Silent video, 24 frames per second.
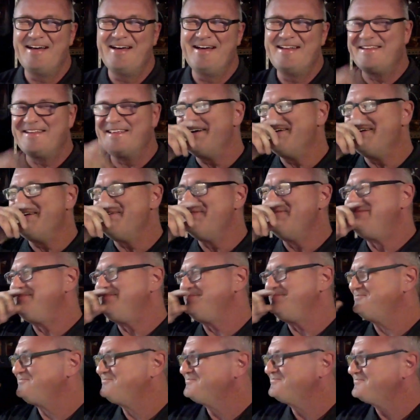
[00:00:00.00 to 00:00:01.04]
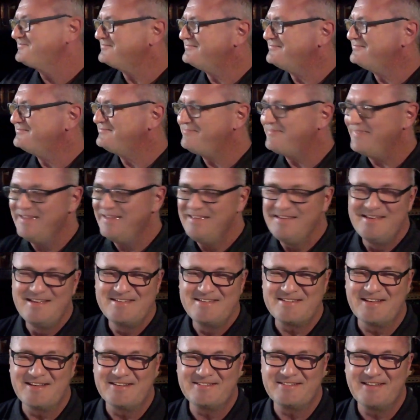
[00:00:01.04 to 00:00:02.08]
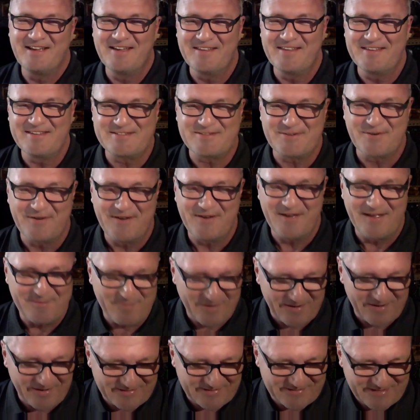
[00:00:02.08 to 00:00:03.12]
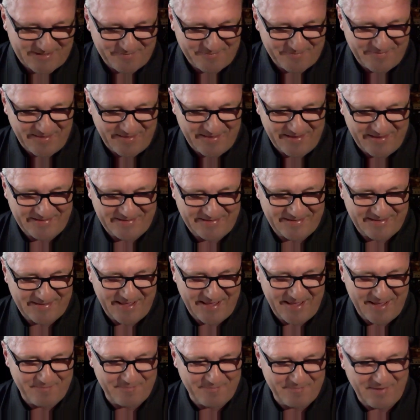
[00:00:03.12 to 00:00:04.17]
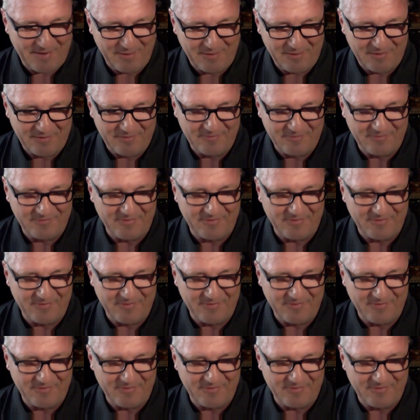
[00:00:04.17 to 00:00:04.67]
but So I'll tell you the story on the Model T, and it came out